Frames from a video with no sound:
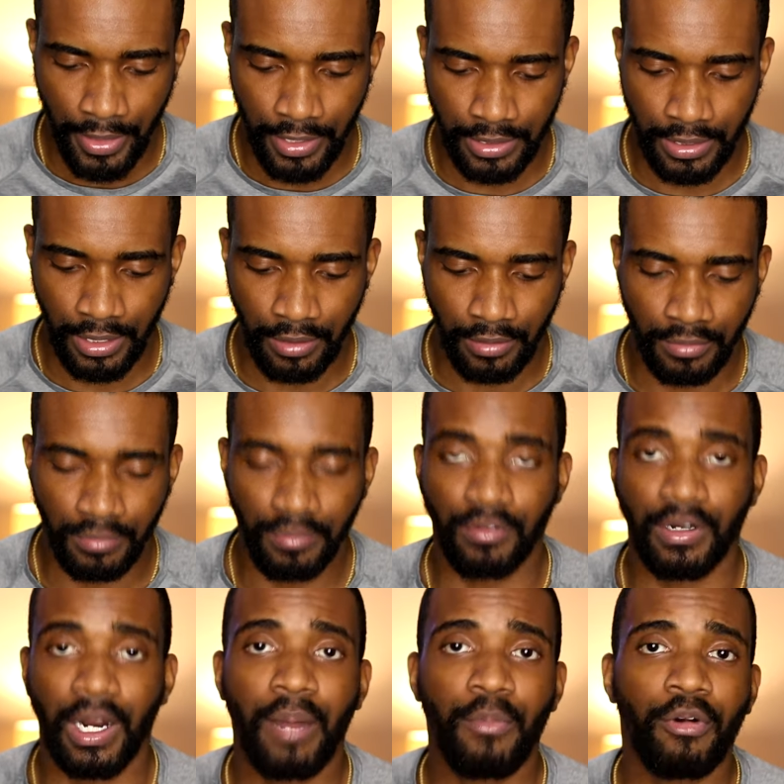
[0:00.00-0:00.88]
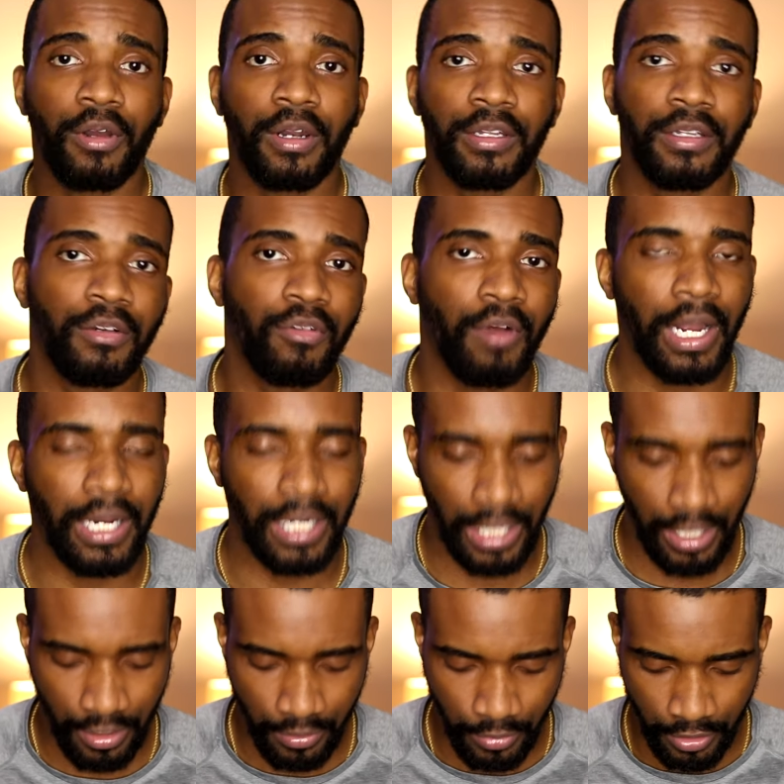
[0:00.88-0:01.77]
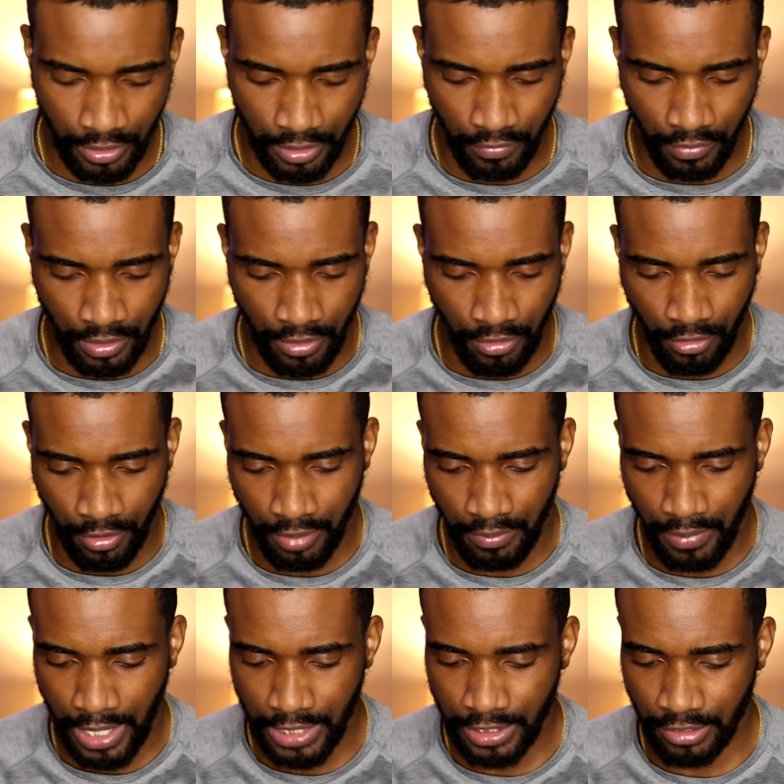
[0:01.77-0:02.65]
So, what I'm gonna do right now, I'm gonna record my